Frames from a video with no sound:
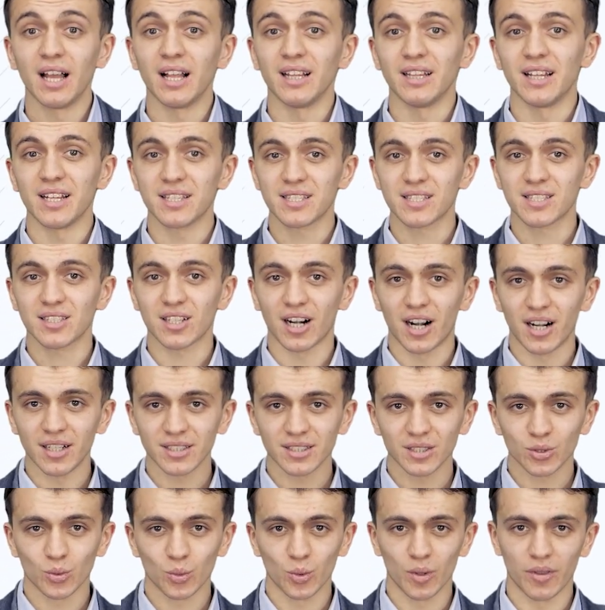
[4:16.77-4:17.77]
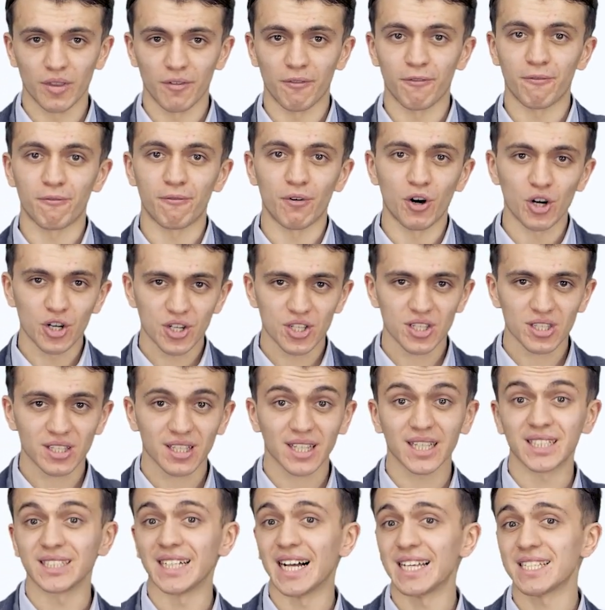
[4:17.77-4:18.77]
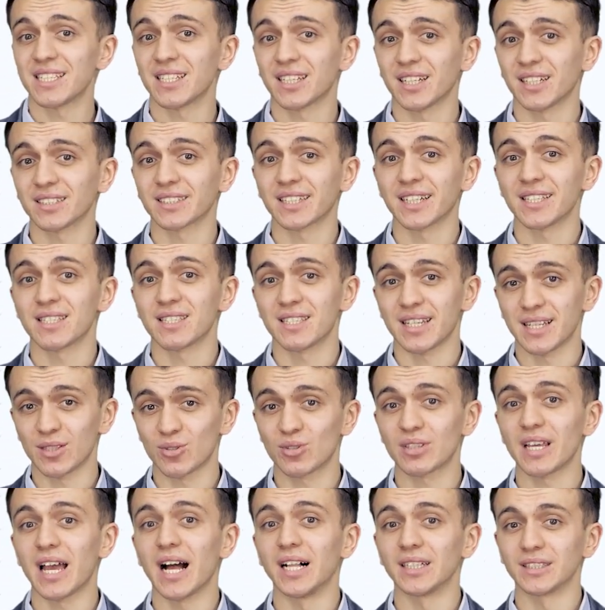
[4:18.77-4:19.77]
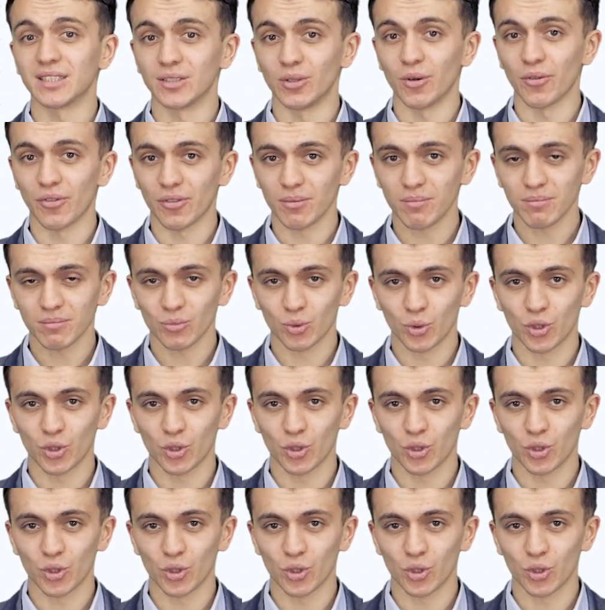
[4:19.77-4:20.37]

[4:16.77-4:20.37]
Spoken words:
Let's start with the first classical consensus algorithm,